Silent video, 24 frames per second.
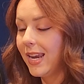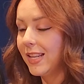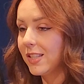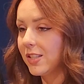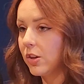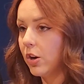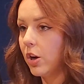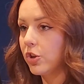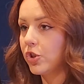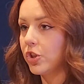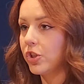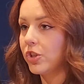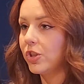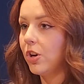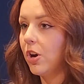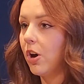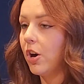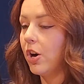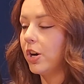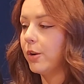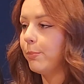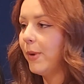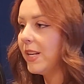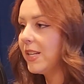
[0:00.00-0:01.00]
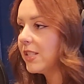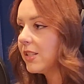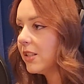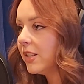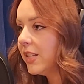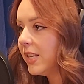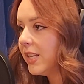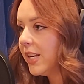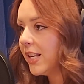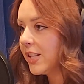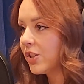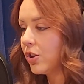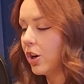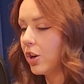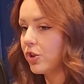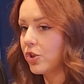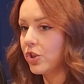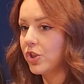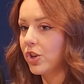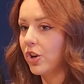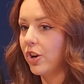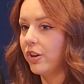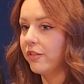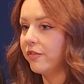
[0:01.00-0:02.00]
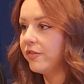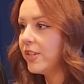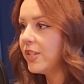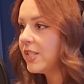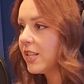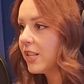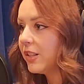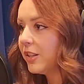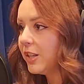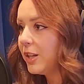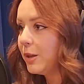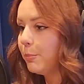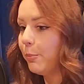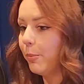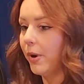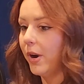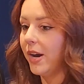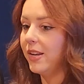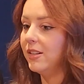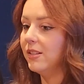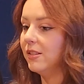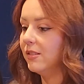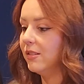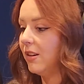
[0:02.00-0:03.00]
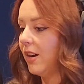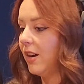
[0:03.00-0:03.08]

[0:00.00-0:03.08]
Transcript: It's not just hard mentally, it's not just hard physically, but